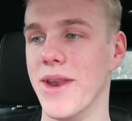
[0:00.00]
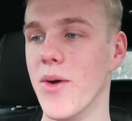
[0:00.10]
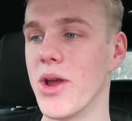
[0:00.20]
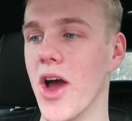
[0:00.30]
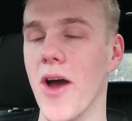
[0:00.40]

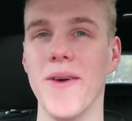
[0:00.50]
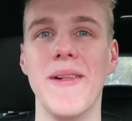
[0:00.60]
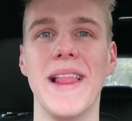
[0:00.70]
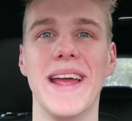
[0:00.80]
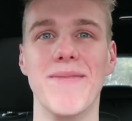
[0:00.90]
There we go.
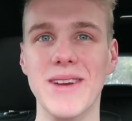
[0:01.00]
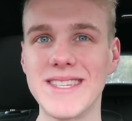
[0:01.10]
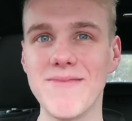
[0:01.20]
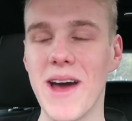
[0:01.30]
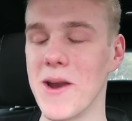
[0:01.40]

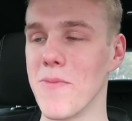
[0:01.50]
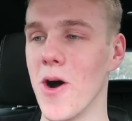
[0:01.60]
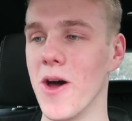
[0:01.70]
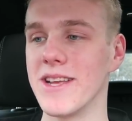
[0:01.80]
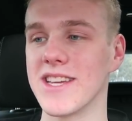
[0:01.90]
Mr.
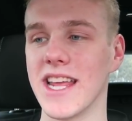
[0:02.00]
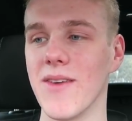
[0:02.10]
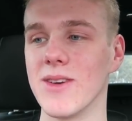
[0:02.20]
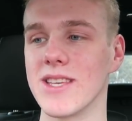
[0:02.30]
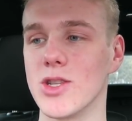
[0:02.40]
Metapod, he's going to
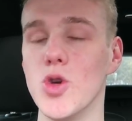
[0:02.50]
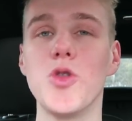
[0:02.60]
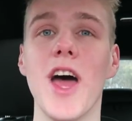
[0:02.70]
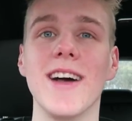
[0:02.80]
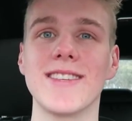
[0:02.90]
give us a
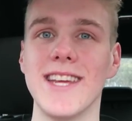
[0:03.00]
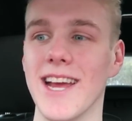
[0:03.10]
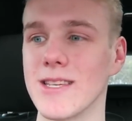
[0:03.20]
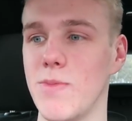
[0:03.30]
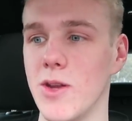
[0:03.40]
2000
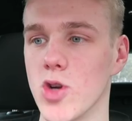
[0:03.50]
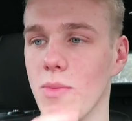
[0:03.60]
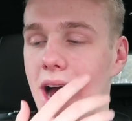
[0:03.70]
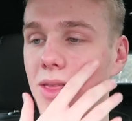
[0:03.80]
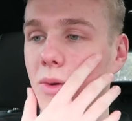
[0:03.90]
EXP
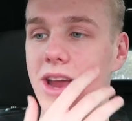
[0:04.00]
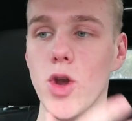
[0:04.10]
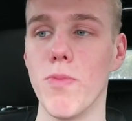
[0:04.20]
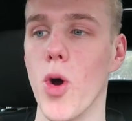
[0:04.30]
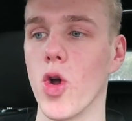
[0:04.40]
drop either way,
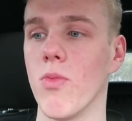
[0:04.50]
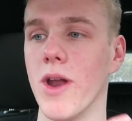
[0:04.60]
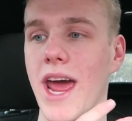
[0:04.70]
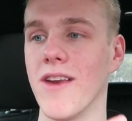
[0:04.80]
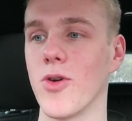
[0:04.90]
new
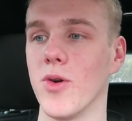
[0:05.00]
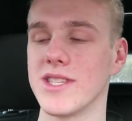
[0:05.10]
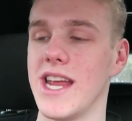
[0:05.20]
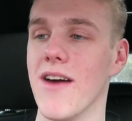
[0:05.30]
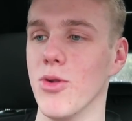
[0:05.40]
Pokemon, and of
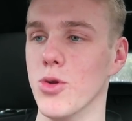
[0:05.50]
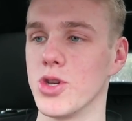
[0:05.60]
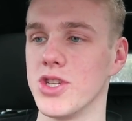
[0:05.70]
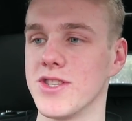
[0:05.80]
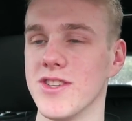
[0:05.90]
course an
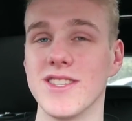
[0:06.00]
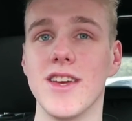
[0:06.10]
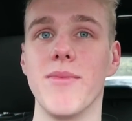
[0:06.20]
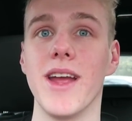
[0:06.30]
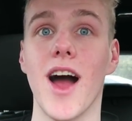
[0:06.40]
evolution, so this is
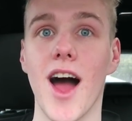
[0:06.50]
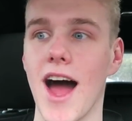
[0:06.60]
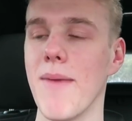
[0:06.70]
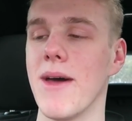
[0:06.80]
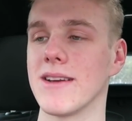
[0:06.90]
going to be
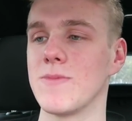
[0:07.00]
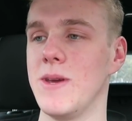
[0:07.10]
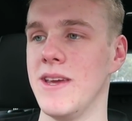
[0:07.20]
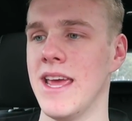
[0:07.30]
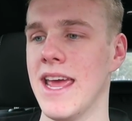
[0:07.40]
hype
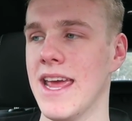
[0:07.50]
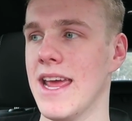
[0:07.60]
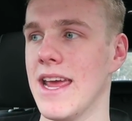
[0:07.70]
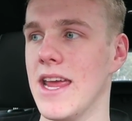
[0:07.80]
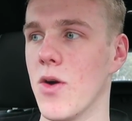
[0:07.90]
XP.
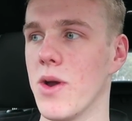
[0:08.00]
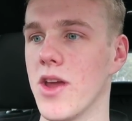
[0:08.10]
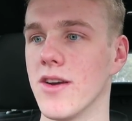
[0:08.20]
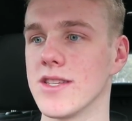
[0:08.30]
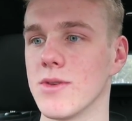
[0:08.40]
Here we
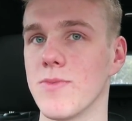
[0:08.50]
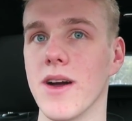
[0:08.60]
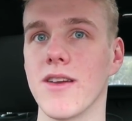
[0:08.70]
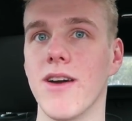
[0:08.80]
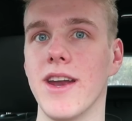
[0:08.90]
go, someone's
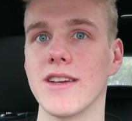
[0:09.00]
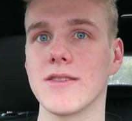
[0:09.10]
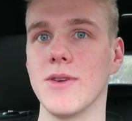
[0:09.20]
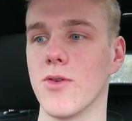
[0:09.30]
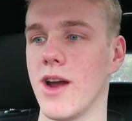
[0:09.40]
parking right next
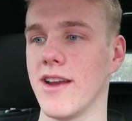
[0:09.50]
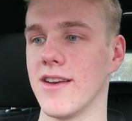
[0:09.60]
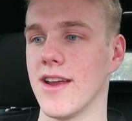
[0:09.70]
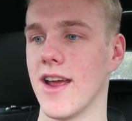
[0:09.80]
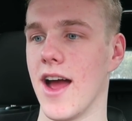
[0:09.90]
to me, great.
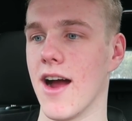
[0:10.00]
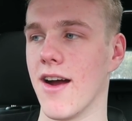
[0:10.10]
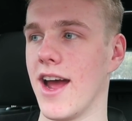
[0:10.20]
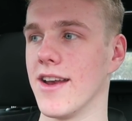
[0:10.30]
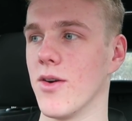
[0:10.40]

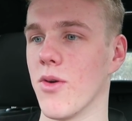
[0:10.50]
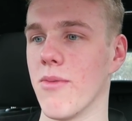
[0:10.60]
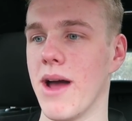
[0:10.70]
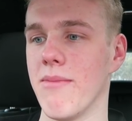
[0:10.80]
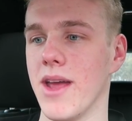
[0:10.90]
Alright, don't worry
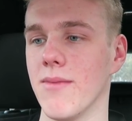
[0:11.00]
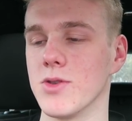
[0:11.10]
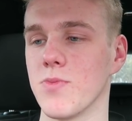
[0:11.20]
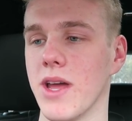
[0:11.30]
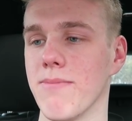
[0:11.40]
about me, I'm
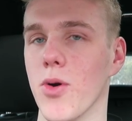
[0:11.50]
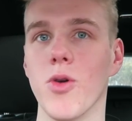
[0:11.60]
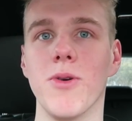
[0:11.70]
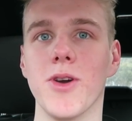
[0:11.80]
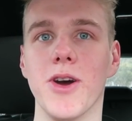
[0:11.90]
just playing
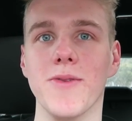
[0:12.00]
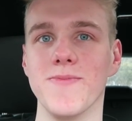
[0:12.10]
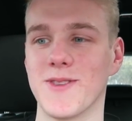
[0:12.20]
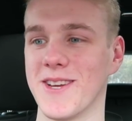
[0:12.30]
Pokemon Go.